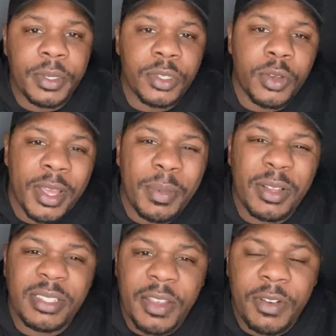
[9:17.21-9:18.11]
So you're at about
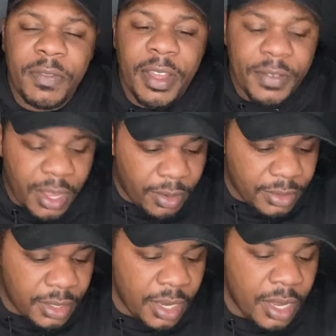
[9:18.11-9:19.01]

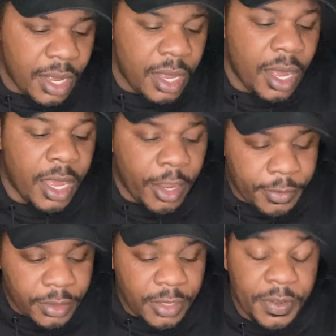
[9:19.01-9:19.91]
$75 a health
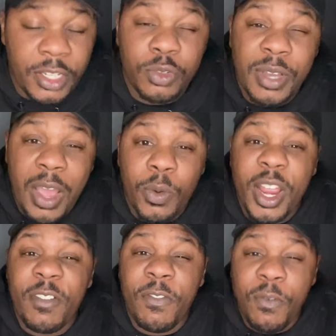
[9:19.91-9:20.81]
certificate. So now we're
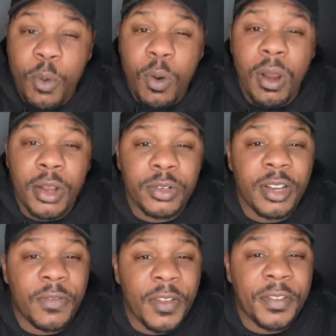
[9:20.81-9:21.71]
at
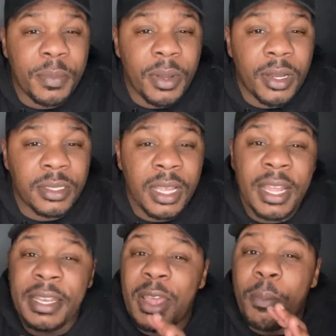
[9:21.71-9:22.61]
$450.
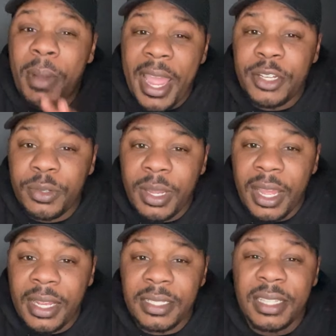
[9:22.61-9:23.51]
Now, mind you
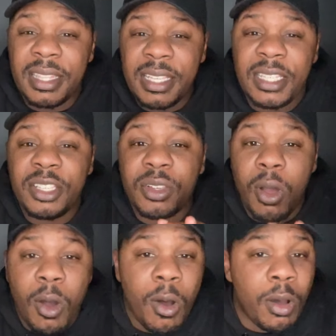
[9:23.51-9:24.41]
guys, this is
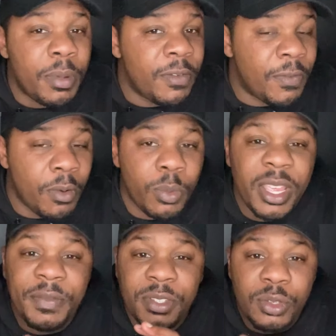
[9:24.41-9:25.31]
all before we
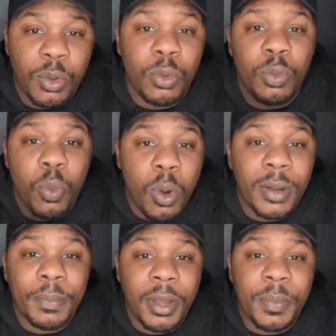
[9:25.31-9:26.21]
have sold
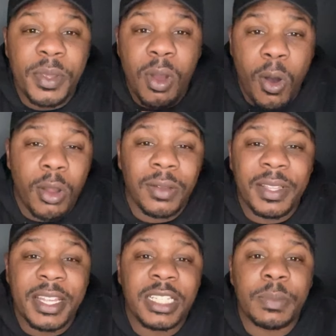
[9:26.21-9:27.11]
one puppy, all of the
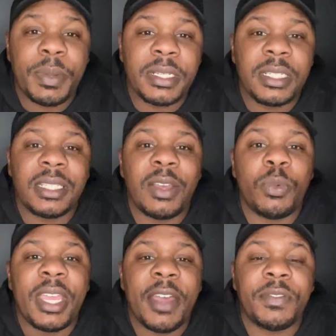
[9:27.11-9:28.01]
expenses that
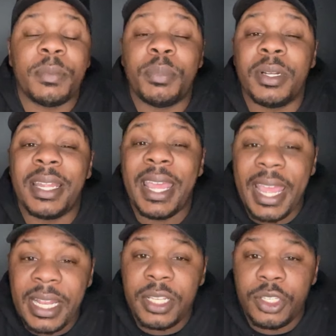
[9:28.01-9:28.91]
we have to put
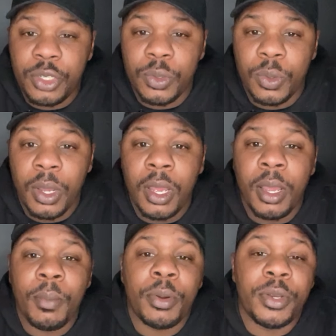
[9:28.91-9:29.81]
into
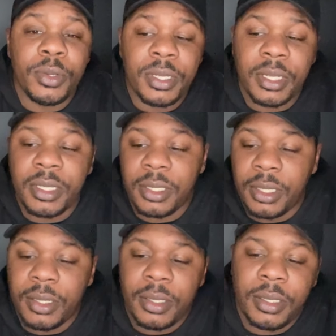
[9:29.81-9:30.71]
producing this
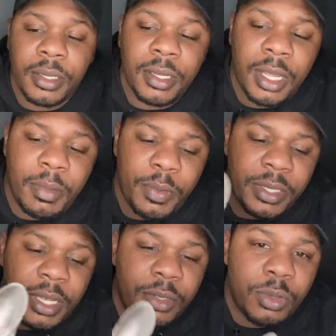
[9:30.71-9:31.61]
litter. How about we
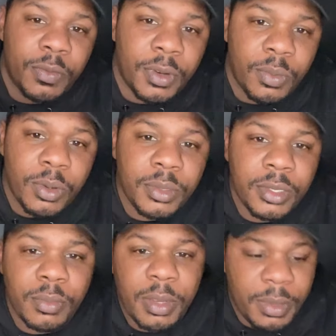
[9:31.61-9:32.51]
slide it over here, Rosie,
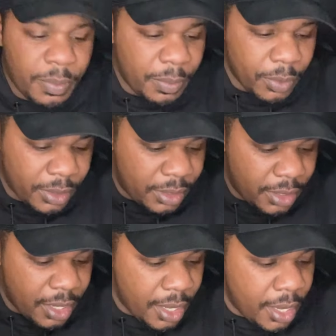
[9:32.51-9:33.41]
so maybe the people can see it.